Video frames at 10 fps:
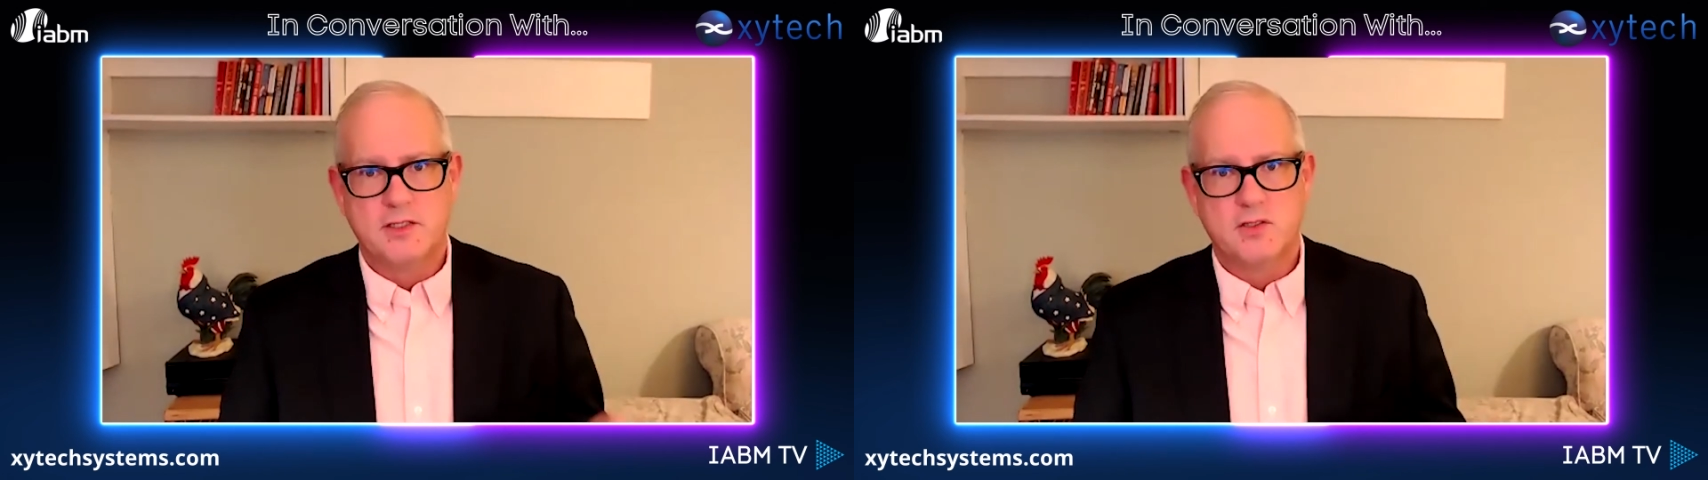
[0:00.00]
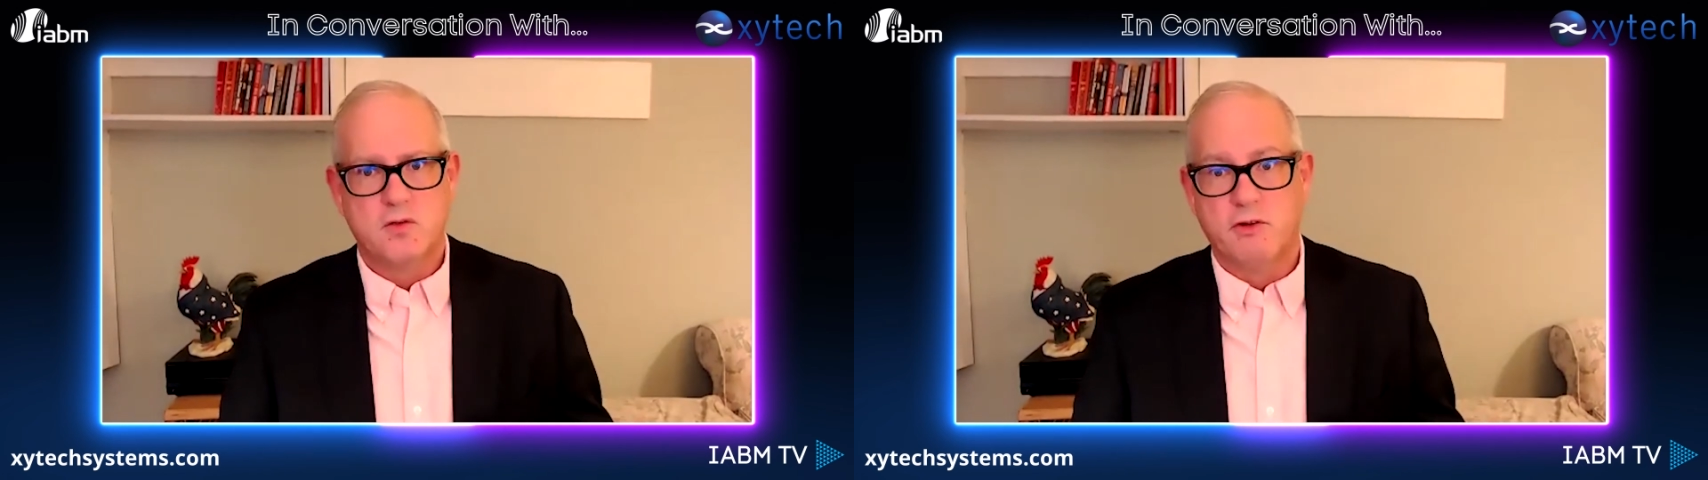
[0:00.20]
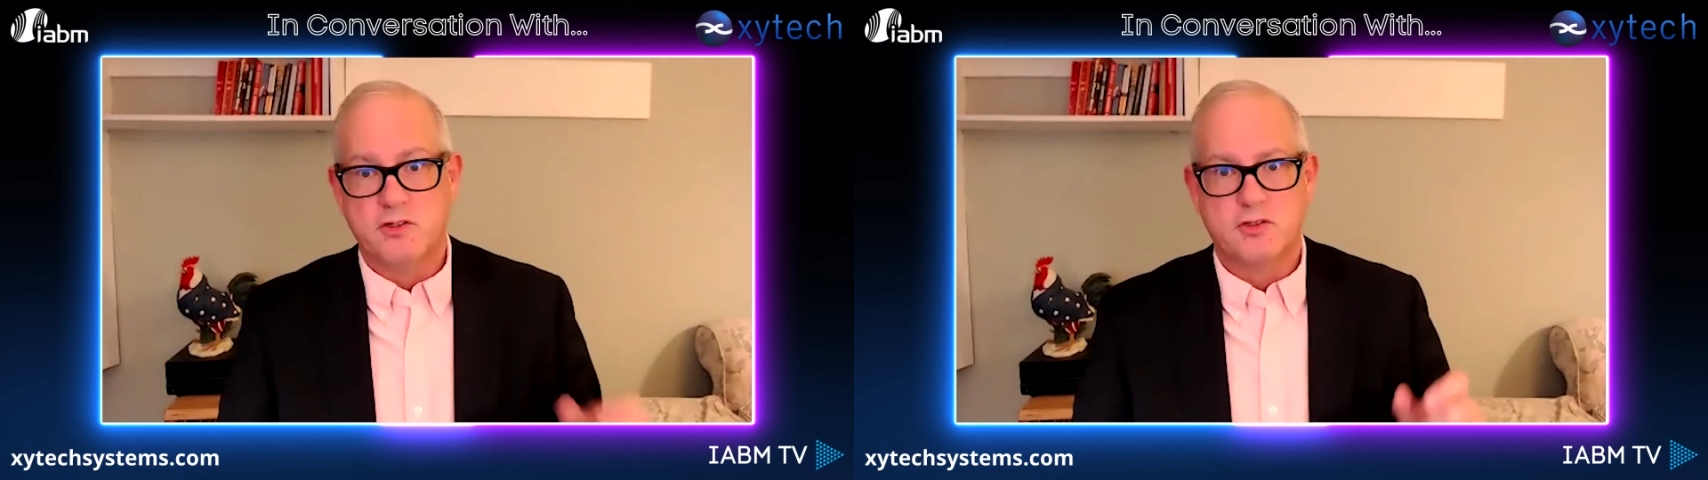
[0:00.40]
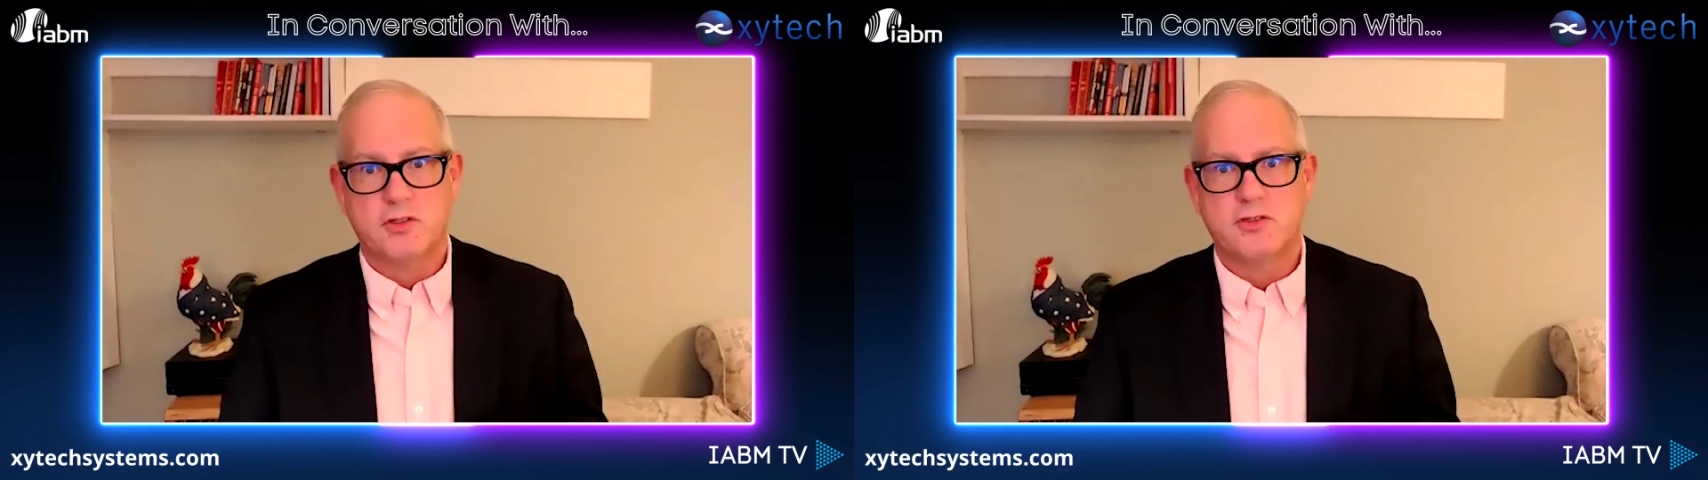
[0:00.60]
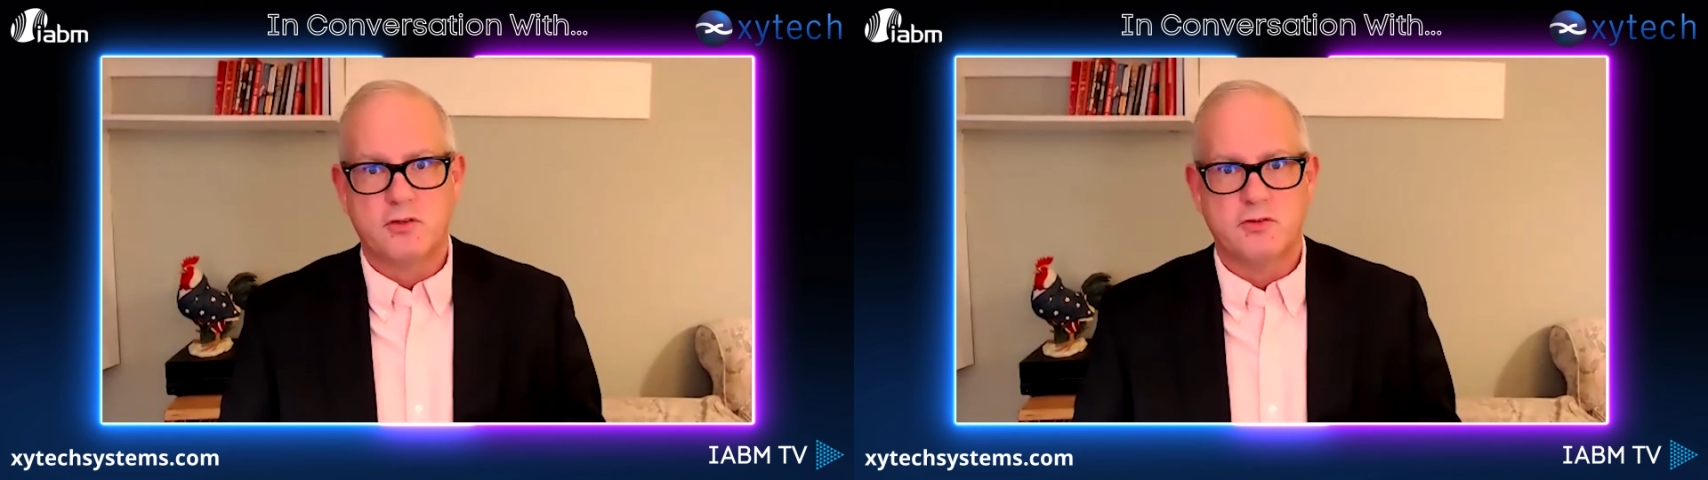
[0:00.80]
stories, good
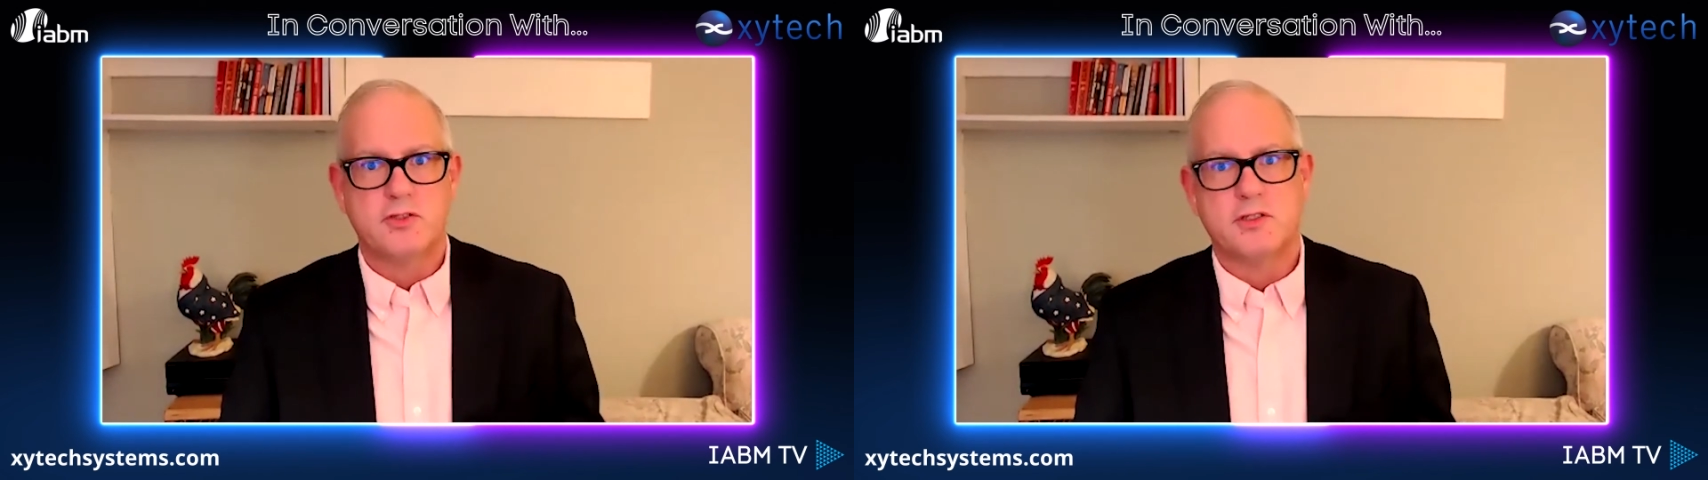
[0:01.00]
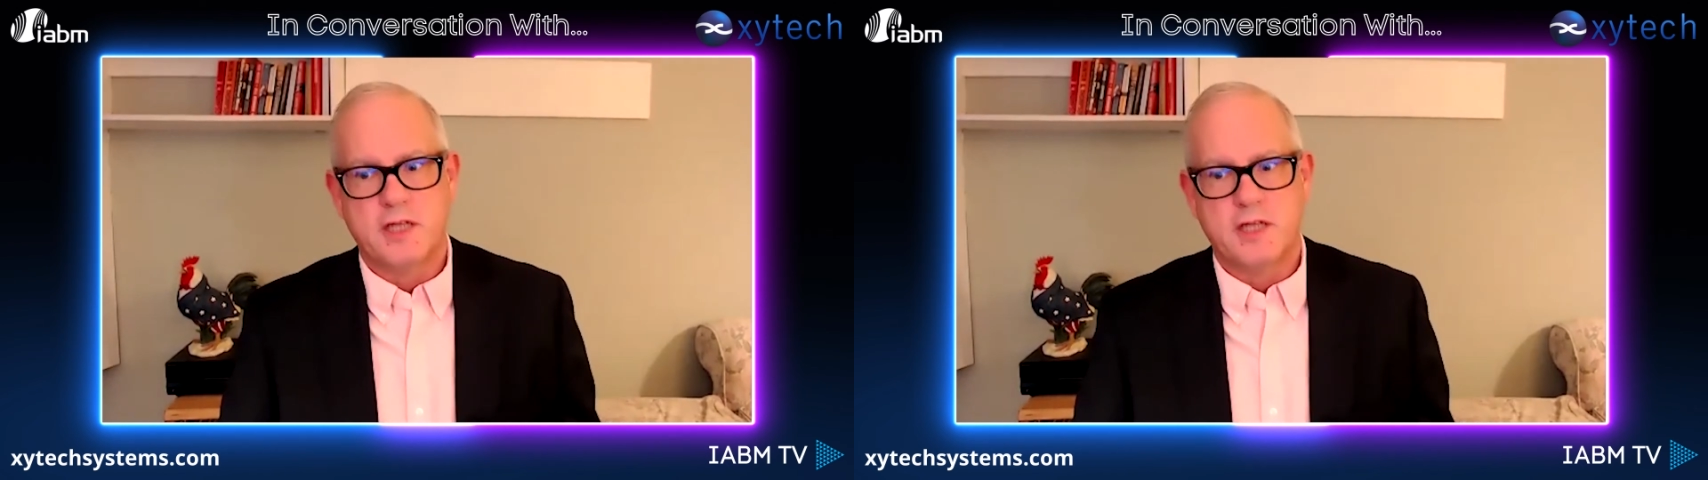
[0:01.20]
solutions,